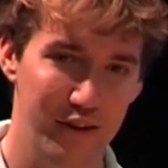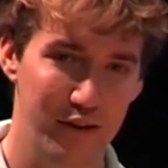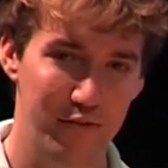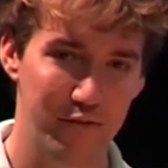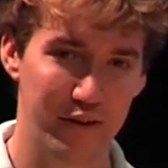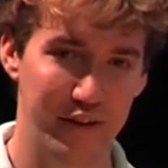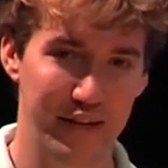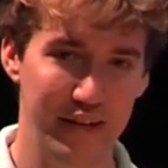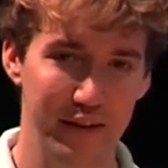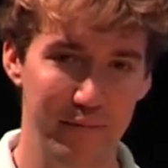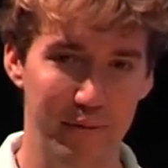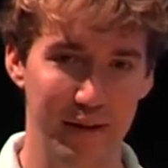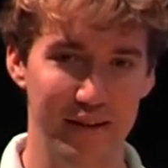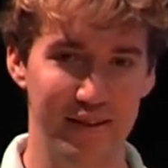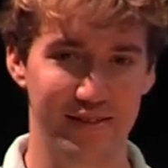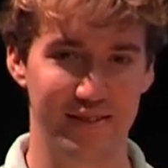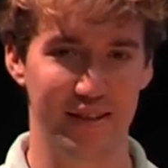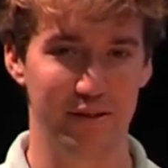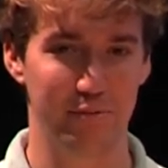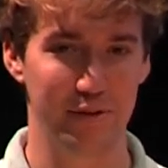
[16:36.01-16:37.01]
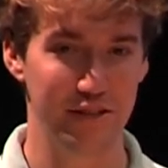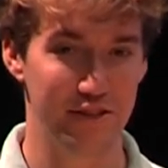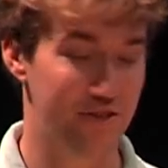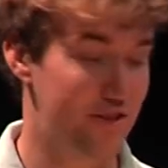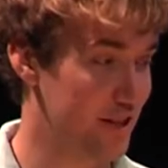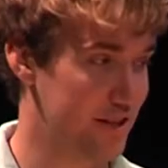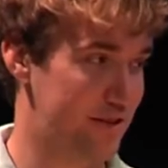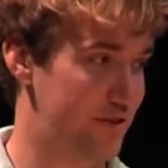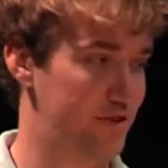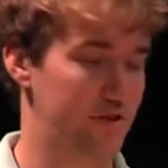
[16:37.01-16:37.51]
for key pairs that we
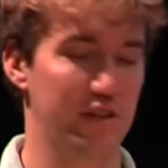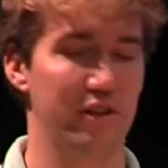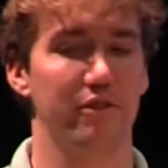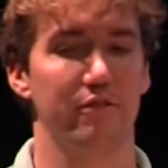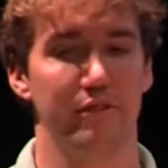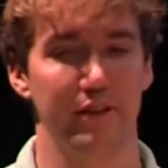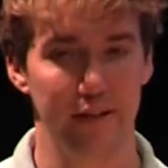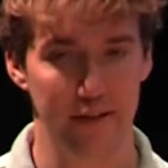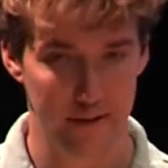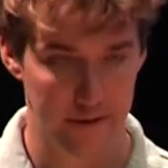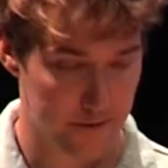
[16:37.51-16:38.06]
just generated.